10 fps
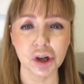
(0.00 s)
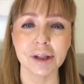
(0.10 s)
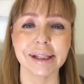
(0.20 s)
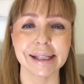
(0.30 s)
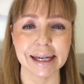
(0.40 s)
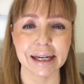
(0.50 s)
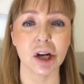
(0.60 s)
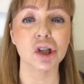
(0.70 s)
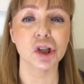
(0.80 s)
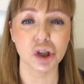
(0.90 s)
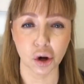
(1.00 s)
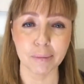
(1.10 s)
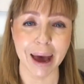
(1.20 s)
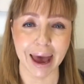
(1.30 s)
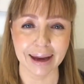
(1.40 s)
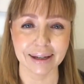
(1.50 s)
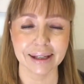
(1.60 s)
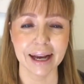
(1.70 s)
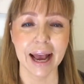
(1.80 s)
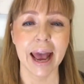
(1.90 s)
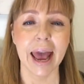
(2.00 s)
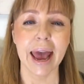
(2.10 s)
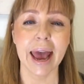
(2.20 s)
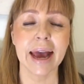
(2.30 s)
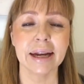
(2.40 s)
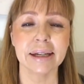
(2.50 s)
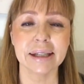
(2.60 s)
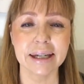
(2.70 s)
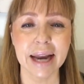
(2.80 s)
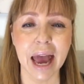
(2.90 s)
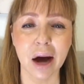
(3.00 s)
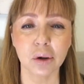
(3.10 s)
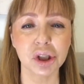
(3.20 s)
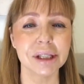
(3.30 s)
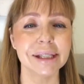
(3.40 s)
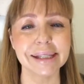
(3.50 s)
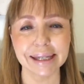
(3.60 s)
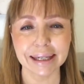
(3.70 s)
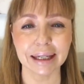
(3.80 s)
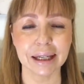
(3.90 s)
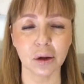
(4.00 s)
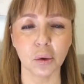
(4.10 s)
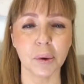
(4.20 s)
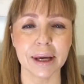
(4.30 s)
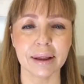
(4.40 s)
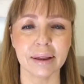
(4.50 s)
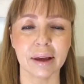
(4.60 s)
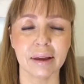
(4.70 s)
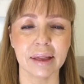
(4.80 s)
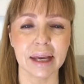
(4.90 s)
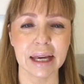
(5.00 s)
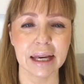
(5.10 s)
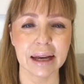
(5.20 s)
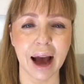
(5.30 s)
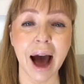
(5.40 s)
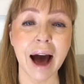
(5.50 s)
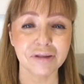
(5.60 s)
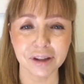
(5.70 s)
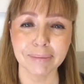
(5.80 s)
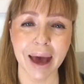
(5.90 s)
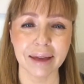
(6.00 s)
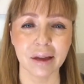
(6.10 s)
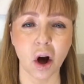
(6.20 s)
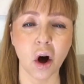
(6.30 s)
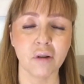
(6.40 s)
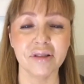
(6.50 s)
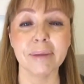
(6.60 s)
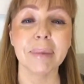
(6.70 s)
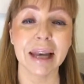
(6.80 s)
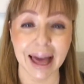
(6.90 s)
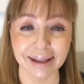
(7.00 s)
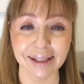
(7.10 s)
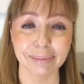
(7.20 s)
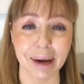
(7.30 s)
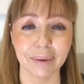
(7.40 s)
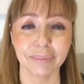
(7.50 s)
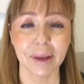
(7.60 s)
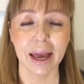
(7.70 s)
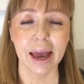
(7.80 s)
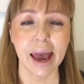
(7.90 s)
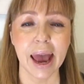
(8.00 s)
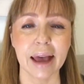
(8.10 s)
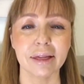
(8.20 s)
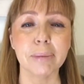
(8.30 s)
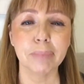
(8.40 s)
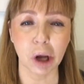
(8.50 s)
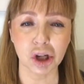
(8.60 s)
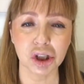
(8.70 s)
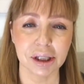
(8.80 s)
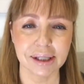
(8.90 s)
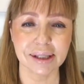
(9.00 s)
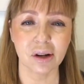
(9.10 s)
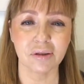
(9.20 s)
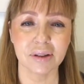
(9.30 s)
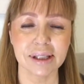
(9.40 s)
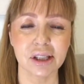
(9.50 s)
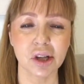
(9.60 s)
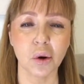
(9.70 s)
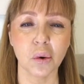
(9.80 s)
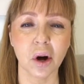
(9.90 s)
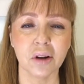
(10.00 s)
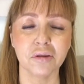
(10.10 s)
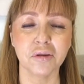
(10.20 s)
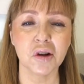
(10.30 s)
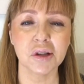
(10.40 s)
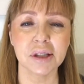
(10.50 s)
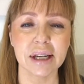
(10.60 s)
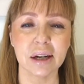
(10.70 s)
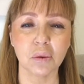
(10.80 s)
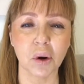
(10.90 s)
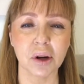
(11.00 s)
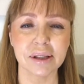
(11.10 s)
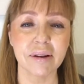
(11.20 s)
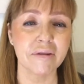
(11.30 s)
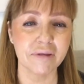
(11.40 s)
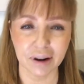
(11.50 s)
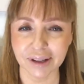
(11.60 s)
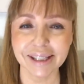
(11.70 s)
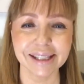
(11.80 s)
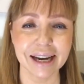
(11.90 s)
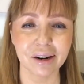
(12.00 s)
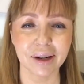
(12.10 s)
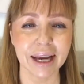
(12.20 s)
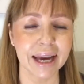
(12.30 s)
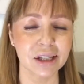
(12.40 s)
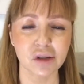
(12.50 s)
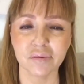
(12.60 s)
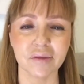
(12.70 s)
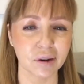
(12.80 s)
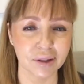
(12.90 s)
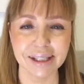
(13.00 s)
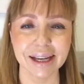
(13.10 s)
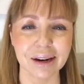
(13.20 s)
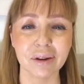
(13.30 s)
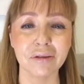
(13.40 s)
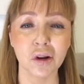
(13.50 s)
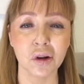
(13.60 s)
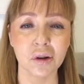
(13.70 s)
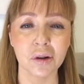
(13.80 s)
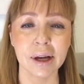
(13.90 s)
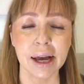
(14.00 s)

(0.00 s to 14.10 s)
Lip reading: her skin so bad. And now she's dealing with the aftermath of the melasma and the blotchiness of it. So at first it was very scary for her.